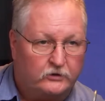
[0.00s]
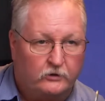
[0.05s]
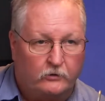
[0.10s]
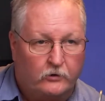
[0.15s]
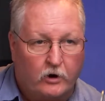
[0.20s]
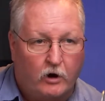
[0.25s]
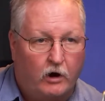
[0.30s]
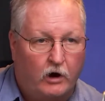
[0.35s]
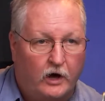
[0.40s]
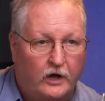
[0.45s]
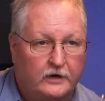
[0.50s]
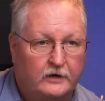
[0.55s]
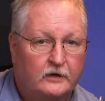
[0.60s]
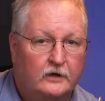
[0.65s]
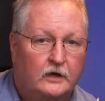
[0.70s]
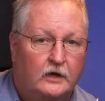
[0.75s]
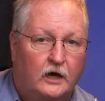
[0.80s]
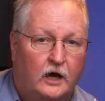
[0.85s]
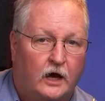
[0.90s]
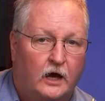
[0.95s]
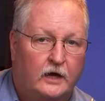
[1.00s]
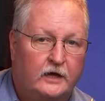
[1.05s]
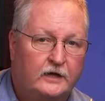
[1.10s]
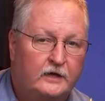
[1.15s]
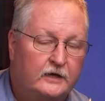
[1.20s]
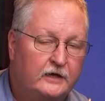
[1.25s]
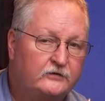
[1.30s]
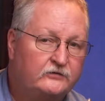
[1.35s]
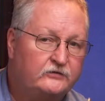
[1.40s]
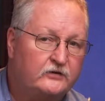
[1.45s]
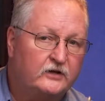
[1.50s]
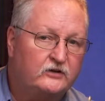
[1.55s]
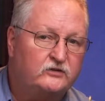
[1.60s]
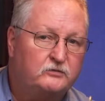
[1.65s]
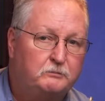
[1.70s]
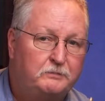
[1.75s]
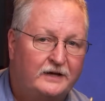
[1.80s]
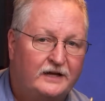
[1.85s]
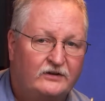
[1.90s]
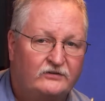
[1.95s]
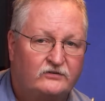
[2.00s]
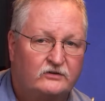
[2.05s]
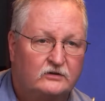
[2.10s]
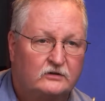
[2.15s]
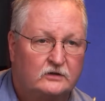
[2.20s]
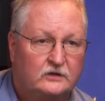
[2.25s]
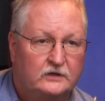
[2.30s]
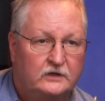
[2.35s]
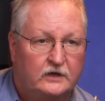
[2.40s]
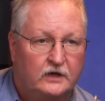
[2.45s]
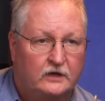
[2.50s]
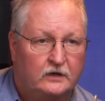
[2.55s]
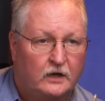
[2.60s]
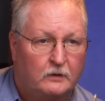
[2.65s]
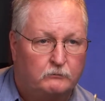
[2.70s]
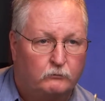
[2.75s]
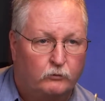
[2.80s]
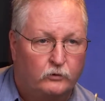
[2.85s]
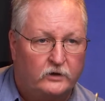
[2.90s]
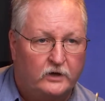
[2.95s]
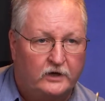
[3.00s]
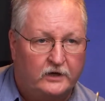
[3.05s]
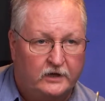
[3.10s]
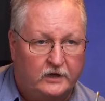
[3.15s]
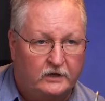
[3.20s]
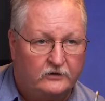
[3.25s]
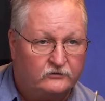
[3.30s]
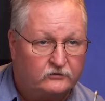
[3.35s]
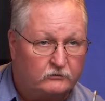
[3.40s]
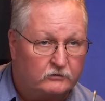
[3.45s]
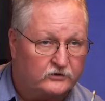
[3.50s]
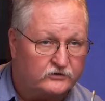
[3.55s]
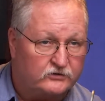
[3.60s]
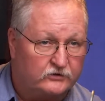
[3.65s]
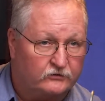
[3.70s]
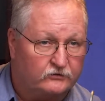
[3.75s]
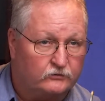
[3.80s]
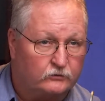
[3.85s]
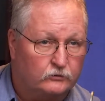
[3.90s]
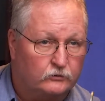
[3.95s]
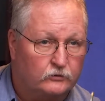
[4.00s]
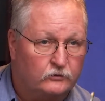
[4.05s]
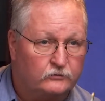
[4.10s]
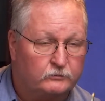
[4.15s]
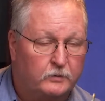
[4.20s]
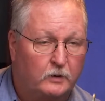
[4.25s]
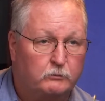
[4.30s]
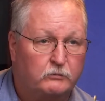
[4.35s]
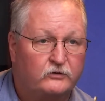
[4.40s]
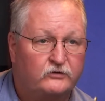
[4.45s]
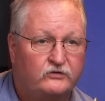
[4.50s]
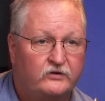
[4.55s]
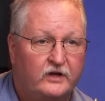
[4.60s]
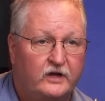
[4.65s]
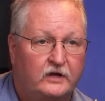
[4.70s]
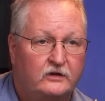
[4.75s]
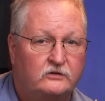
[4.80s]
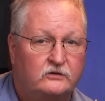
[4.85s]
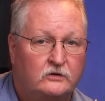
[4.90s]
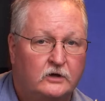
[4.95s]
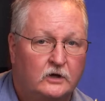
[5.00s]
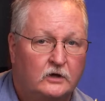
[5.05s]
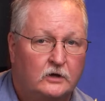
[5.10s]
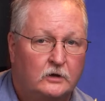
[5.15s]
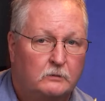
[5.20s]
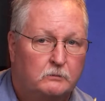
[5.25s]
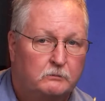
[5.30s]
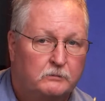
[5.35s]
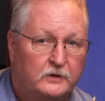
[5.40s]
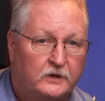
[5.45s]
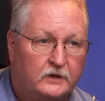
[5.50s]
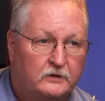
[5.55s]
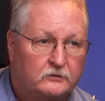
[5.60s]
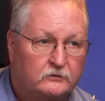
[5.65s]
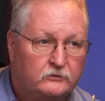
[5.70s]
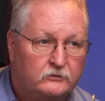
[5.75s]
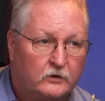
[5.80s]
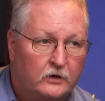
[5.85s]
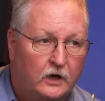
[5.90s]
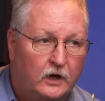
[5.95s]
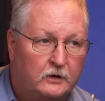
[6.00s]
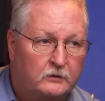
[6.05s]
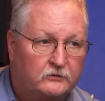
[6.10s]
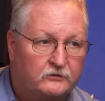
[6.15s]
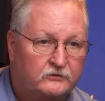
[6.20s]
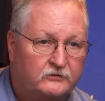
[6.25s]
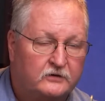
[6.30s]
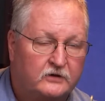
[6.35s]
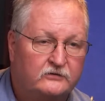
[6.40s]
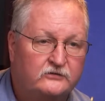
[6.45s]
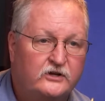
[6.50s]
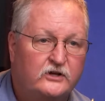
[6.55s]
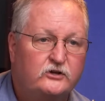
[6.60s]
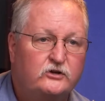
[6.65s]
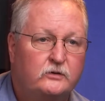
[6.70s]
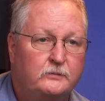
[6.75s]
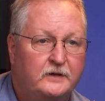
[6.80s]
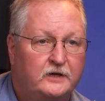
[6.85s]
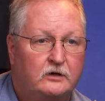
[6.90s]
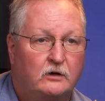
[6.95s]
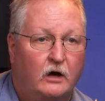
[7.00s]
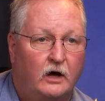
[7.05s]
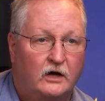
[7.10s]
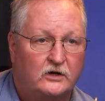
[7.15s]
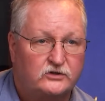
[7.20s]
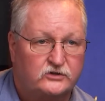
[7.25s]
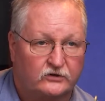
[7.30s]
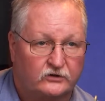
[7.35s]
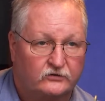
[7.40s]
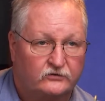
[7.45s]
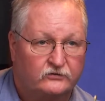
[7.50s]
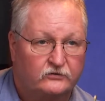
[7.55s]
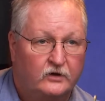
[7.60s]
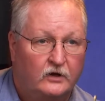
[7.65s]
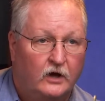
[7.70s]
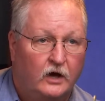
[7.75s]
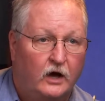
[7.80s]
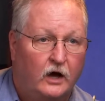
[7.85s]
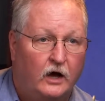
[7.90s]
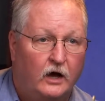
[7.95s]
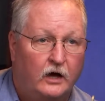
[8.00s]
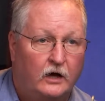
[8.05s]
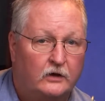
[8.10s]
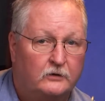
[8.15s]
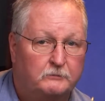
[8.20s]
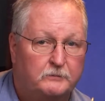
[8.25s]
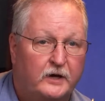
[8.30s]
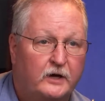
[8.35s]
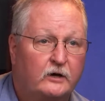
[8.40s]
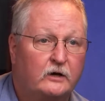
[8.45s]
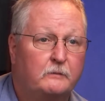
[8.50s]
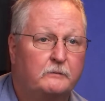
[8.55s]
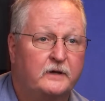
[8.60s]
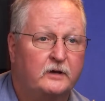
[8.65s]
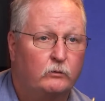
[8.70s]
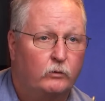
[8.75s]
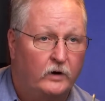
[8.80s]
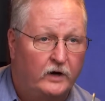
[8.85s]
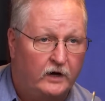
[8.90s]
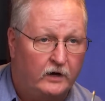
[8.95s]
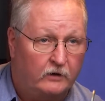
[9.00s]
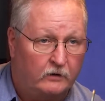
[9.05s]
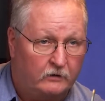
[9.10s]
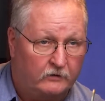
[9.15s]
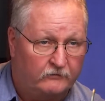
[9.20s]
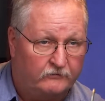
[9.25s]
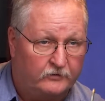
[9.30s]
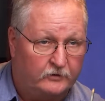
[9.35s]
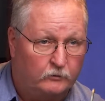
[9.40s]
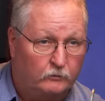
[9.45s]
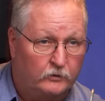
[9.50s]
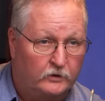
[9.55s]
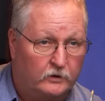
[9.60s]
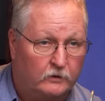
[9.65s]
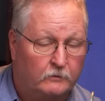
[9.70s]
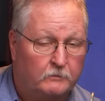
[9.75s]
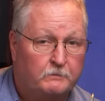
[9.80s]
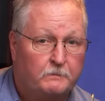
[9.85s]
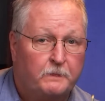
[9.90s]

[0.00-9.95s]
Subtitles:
or not. It's basically, and we're not against Christian schools, but we're saying, continue to be cautious. Parent beware, if you will.